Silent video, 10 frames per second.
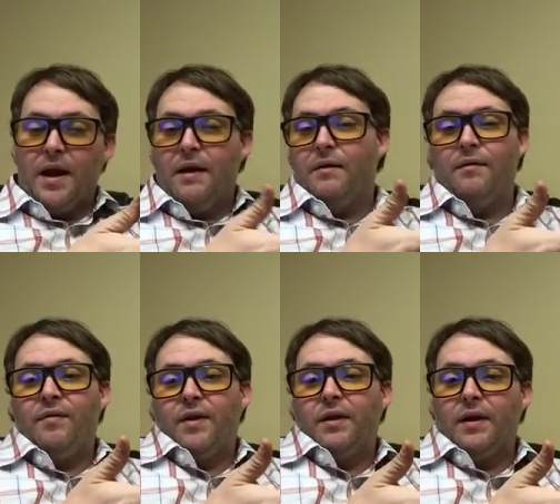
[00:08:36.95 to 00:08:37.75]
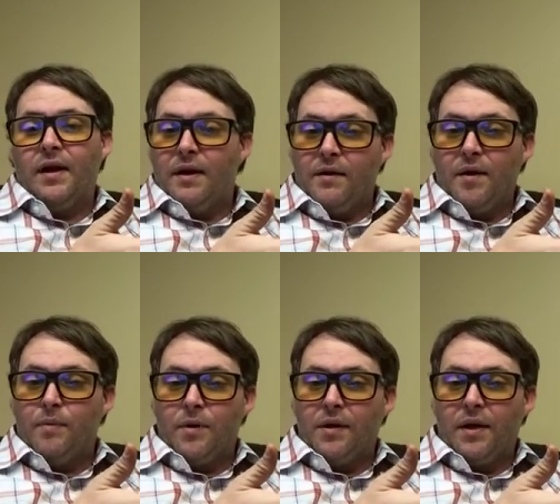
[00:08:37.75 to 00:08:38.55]
I don't have anything to carry a
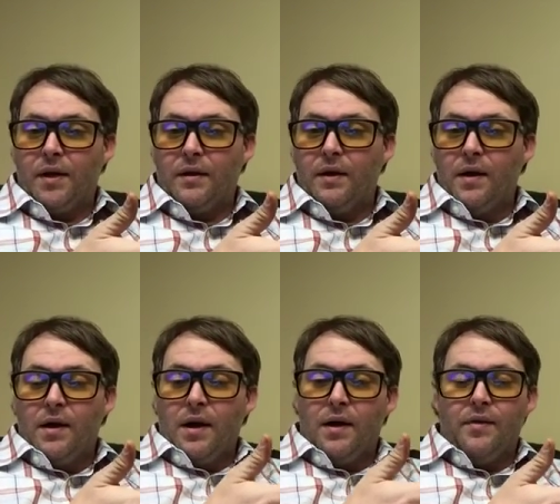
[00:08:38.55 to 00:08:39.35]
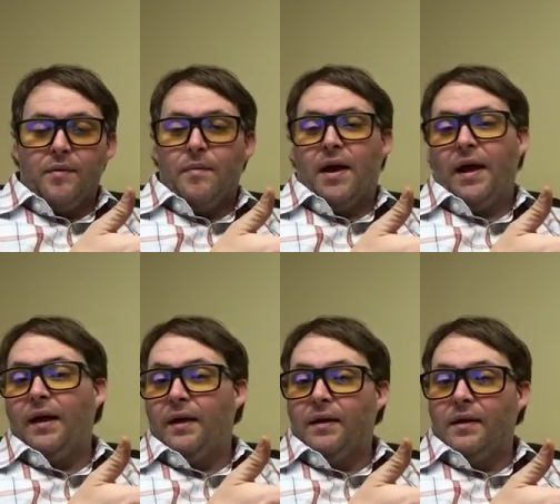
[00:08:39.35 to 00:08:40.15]
book in other than my
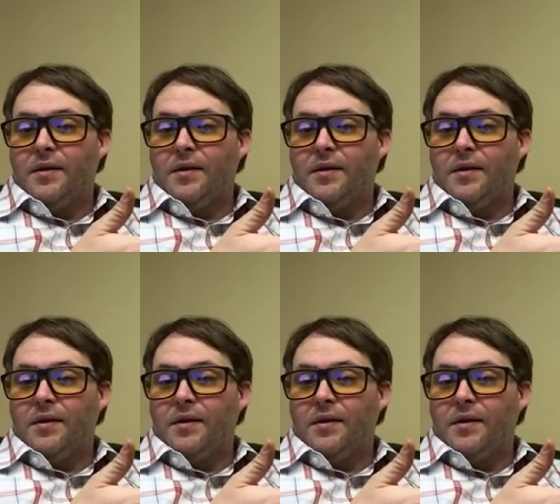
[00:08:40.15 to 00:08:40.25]
hand.